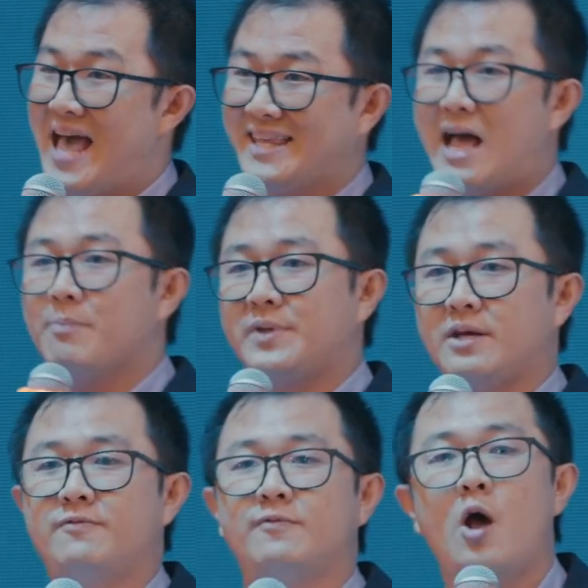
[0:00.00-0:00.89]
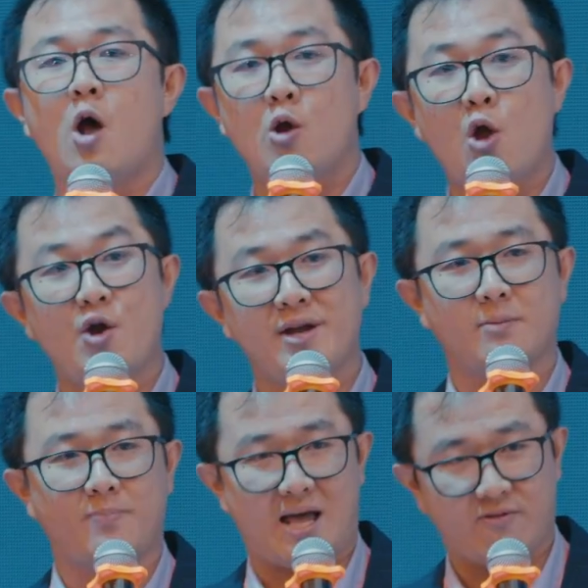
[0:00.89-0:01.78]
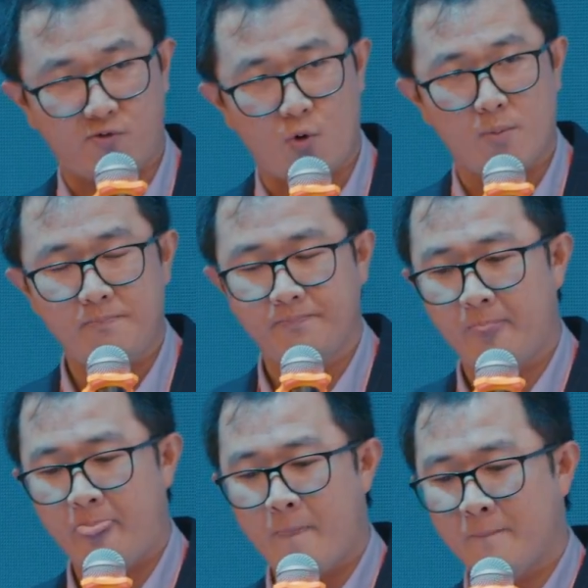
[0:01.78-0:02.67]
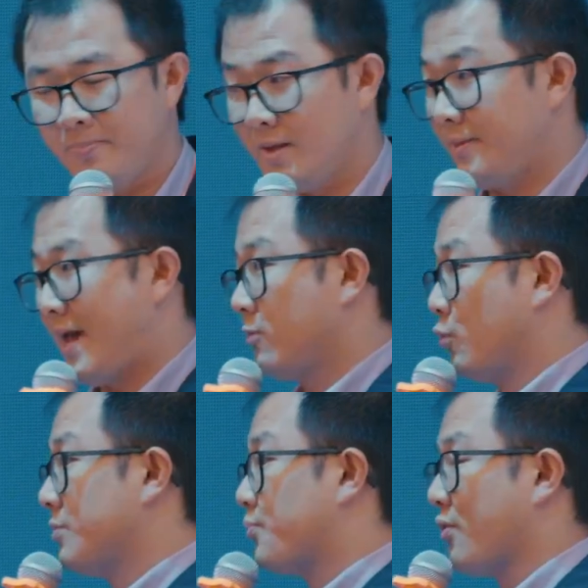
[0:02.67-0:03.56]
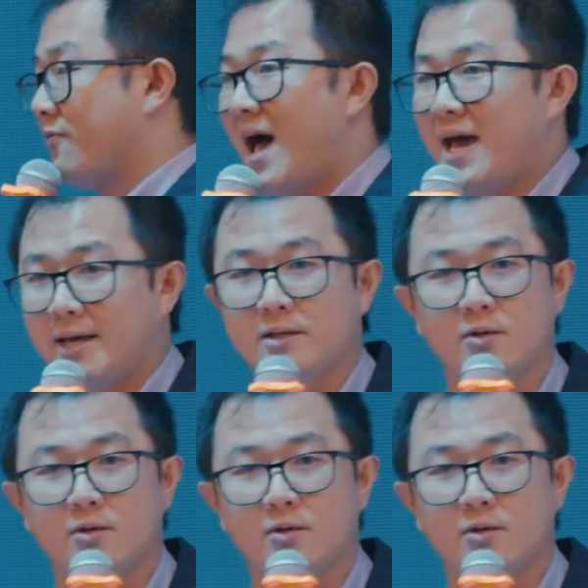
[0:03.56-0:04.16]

adaptive learning platform that would provide